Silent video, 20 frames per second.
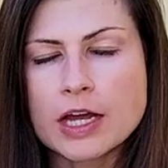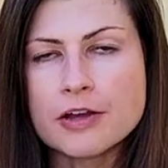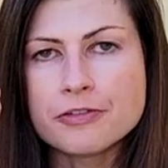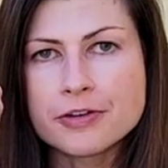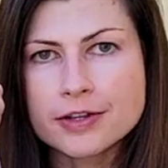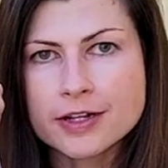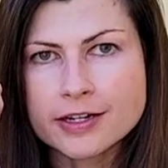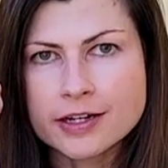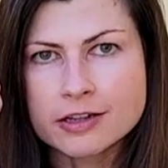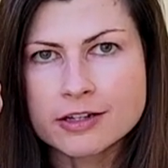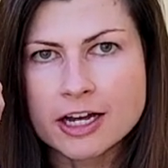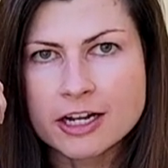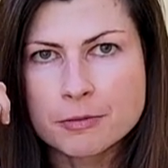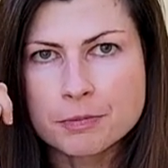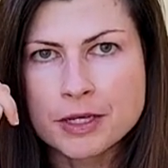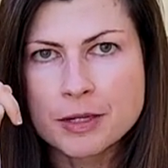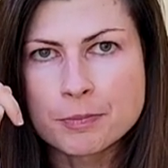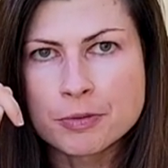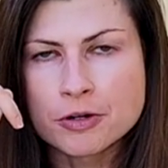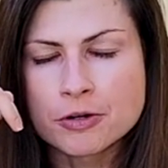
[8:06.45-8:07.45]
feel like a lot of
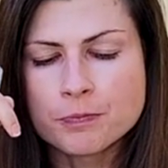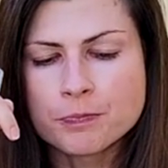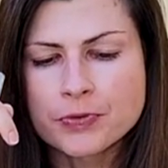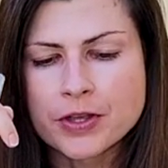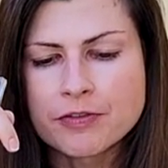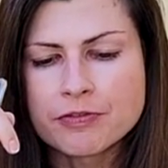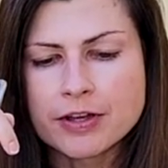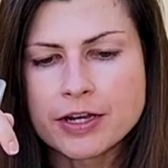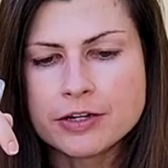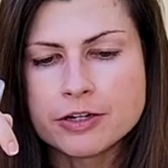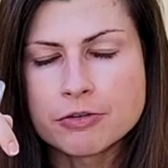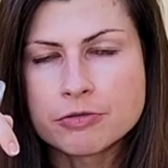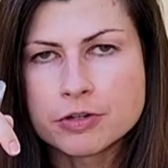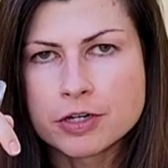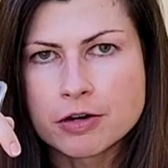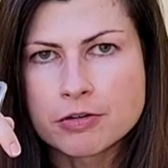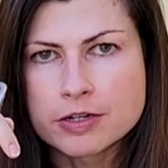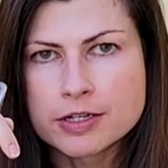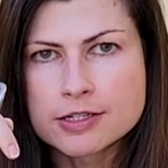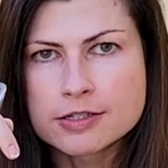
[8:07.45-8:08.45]
people, if they don't
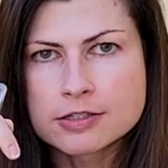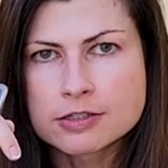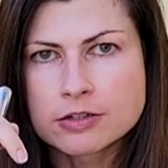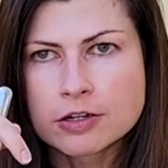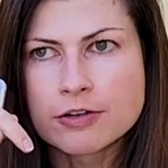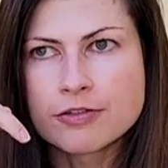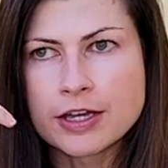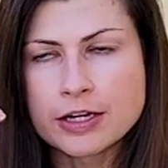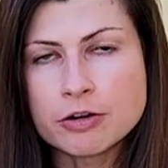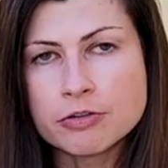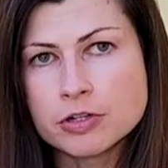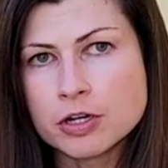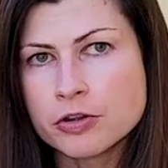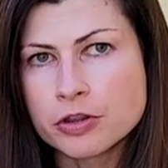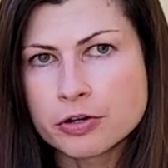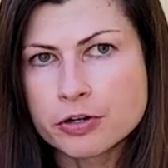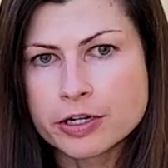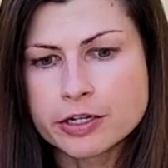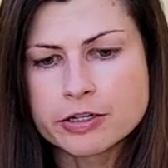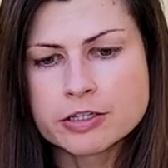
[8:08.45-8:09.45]
notice or if they don't know
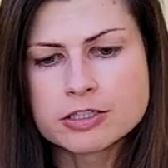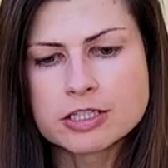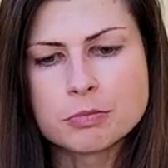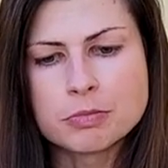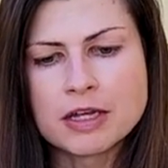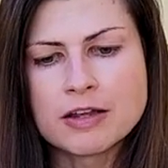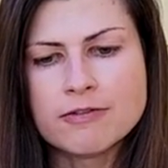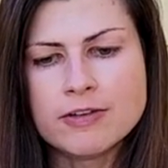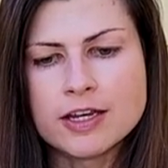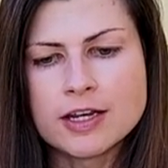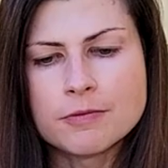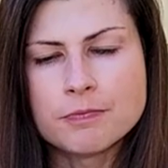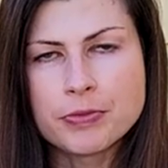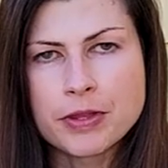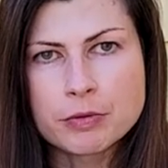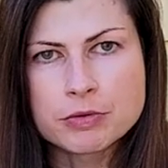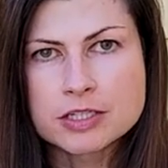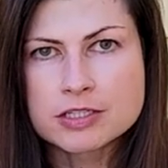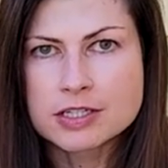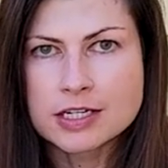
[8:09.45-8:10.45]
they're ordering something vegan, they
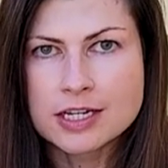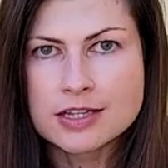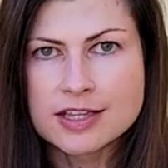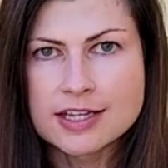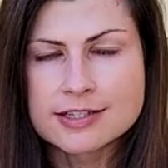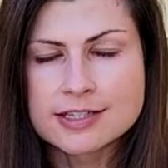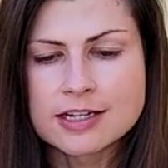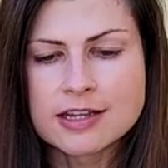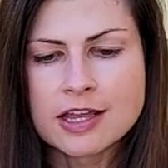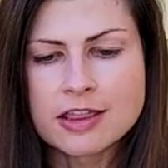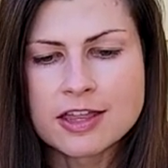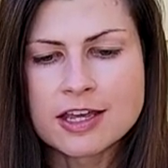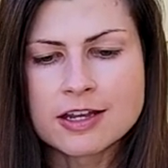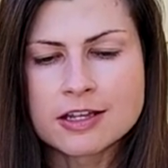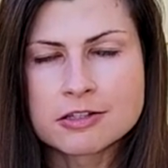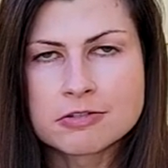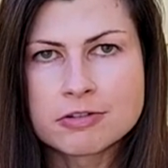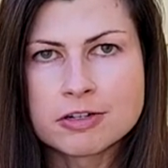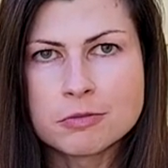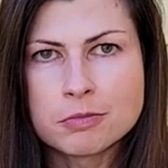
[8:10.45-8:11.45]
will just eat this and they think
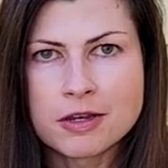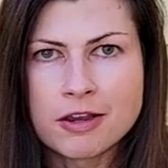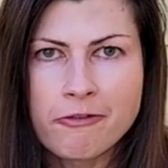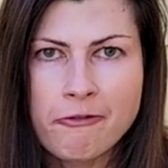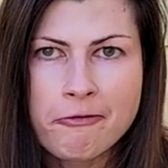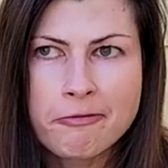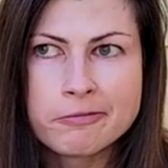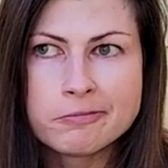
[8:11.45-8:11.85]
it's real beef.